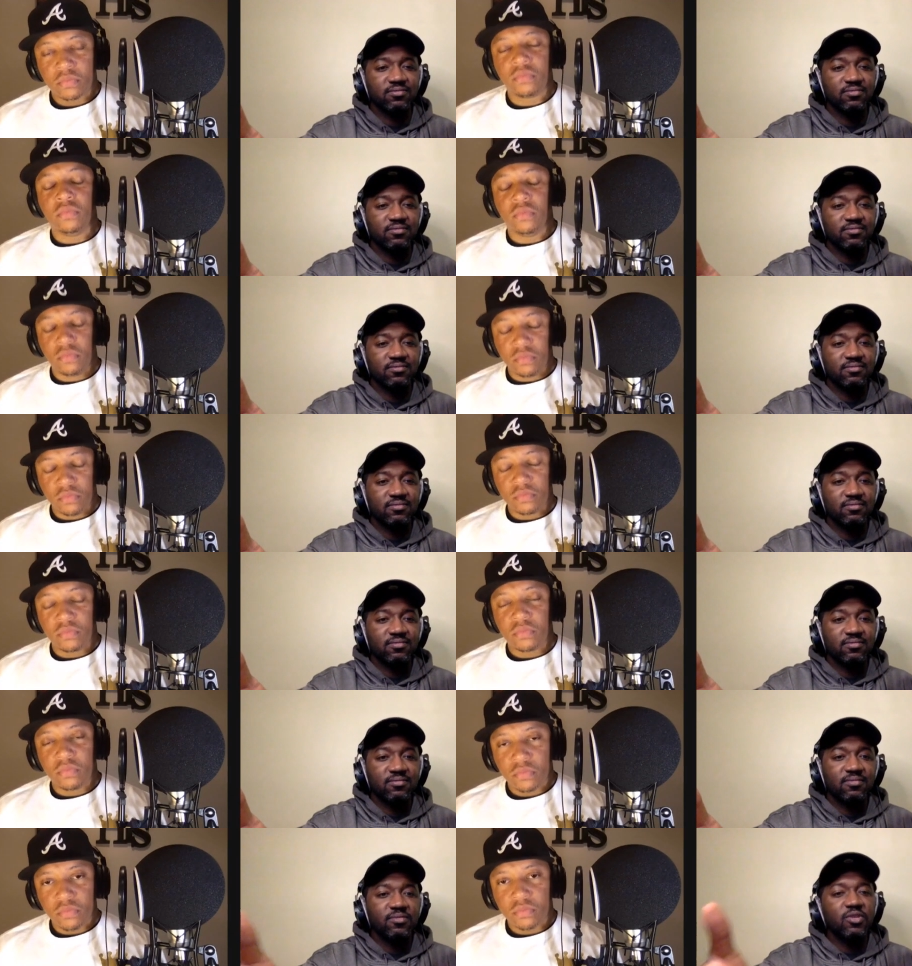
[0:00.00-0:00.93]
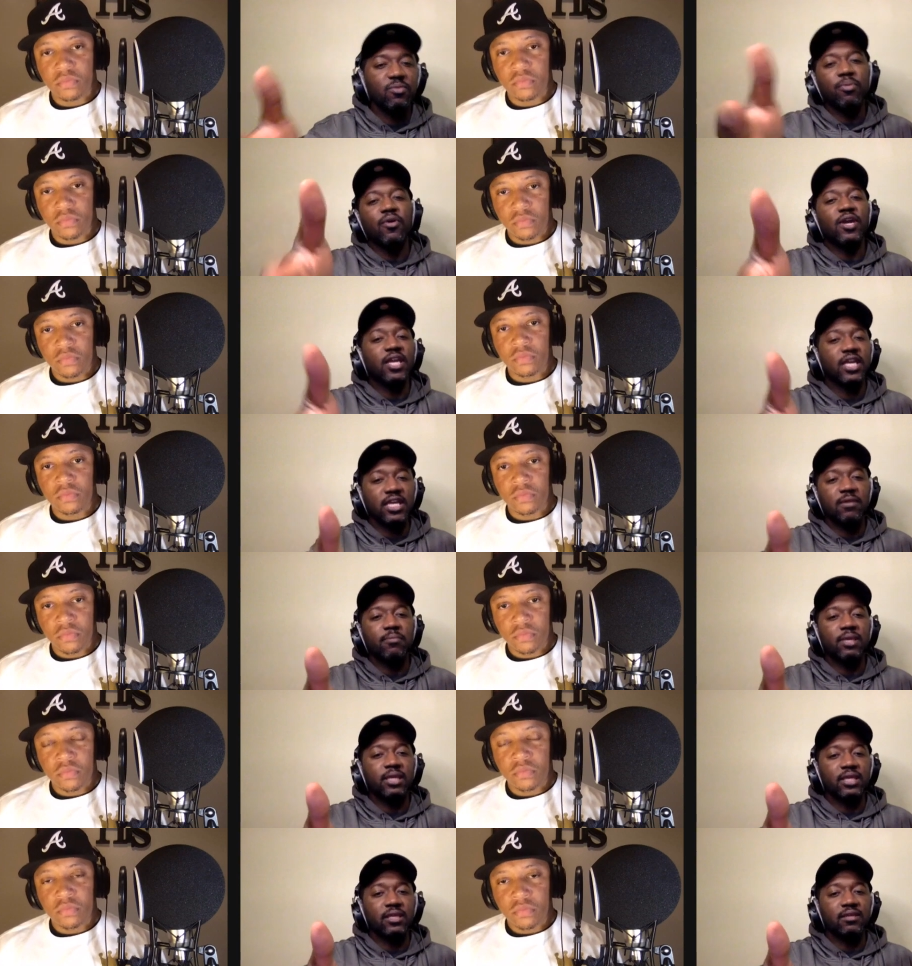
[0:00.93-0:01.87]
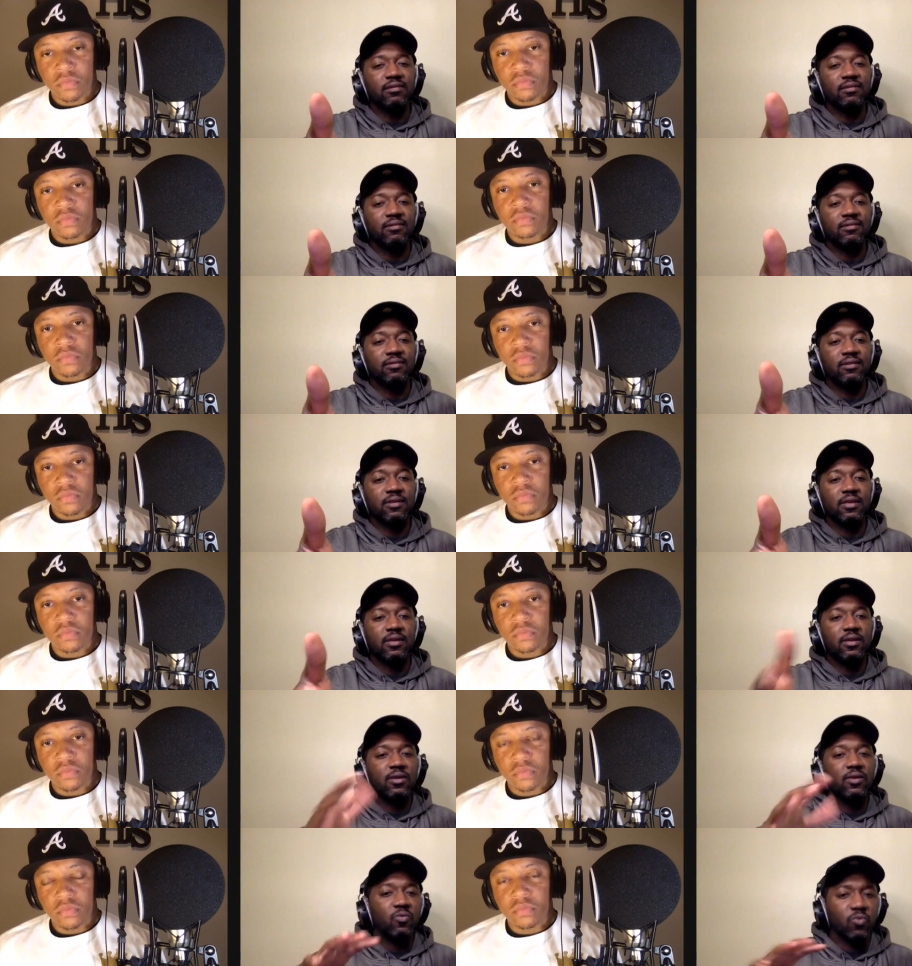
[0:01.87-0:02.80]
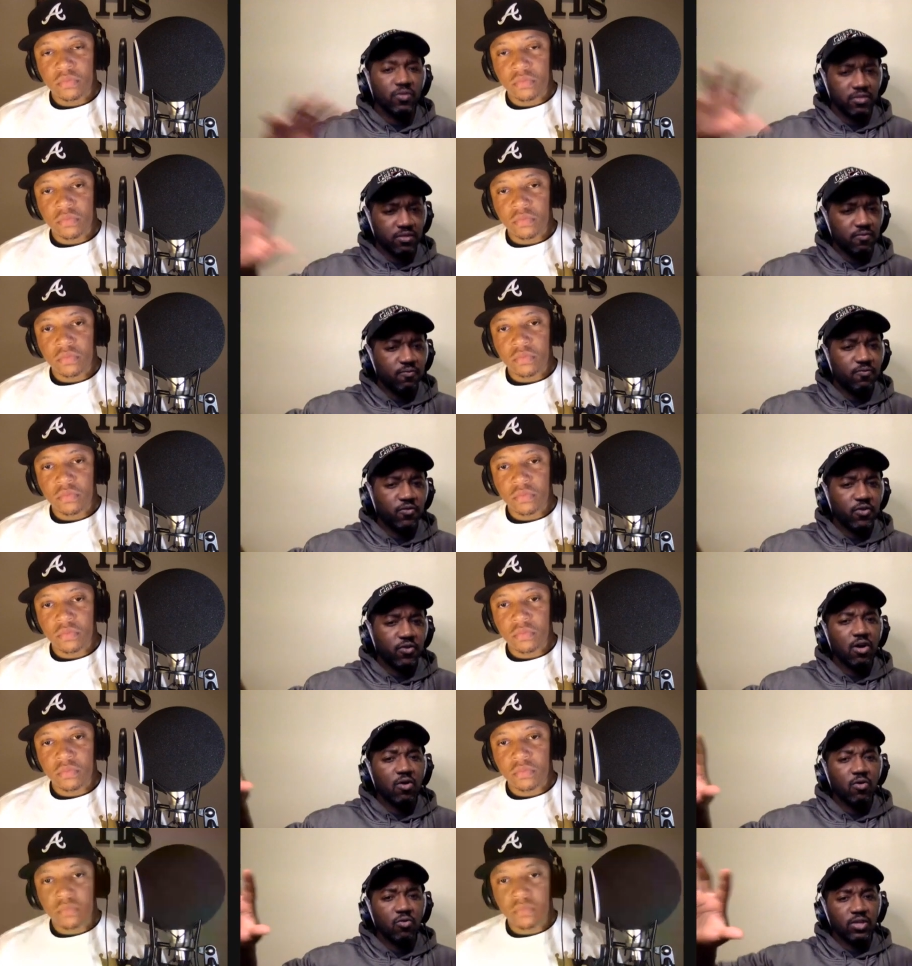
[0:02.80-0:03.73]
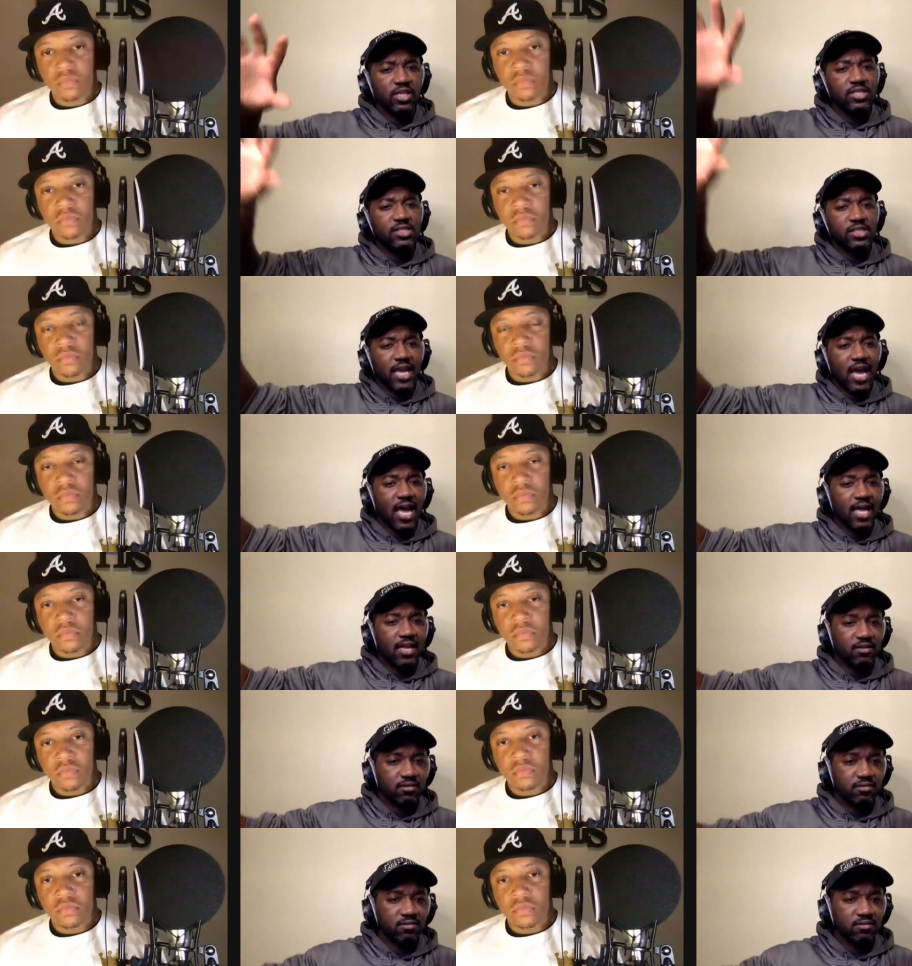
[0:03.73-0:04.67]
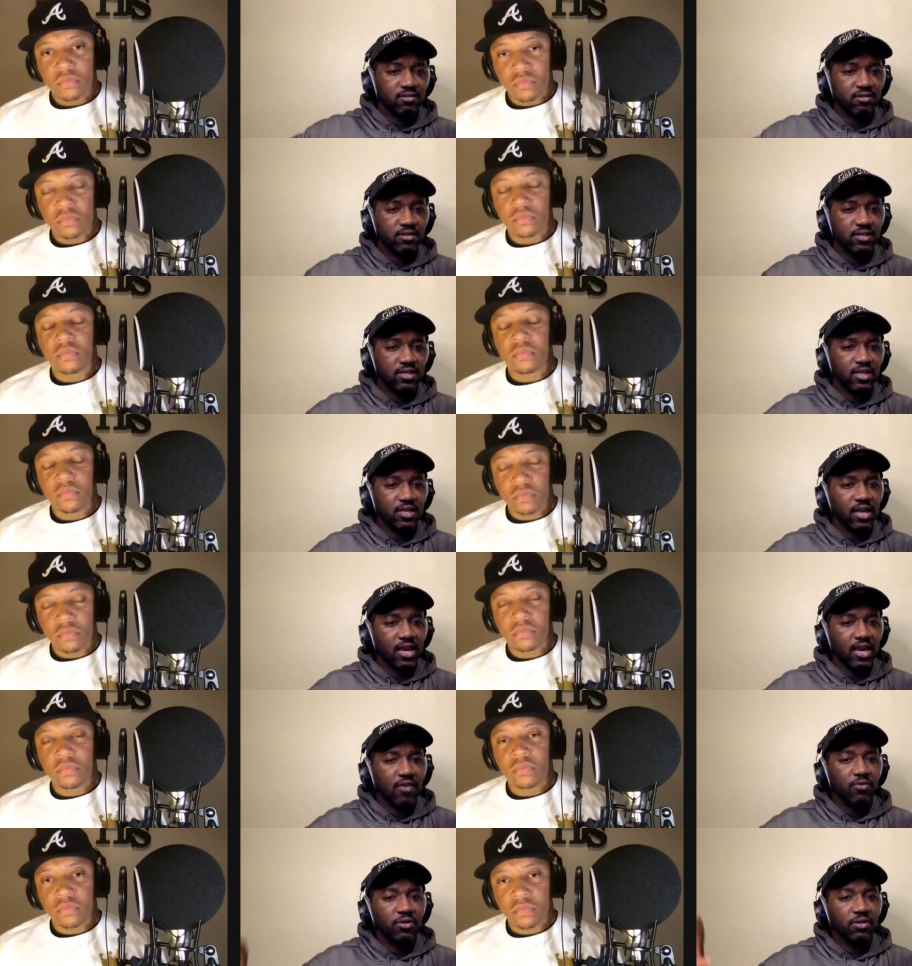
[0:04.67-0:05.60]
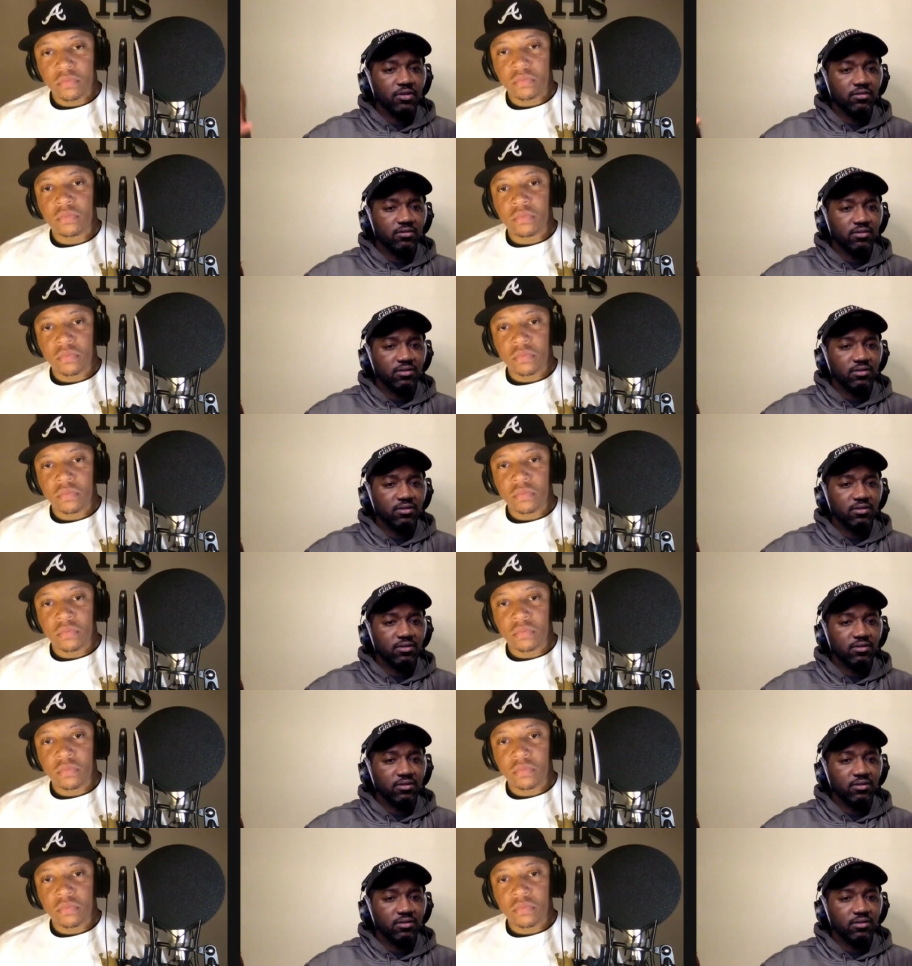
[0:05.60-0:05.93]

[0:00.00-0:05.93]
Speaker 1: Mm-hmm. You bring him in with the foothold he's got in the area.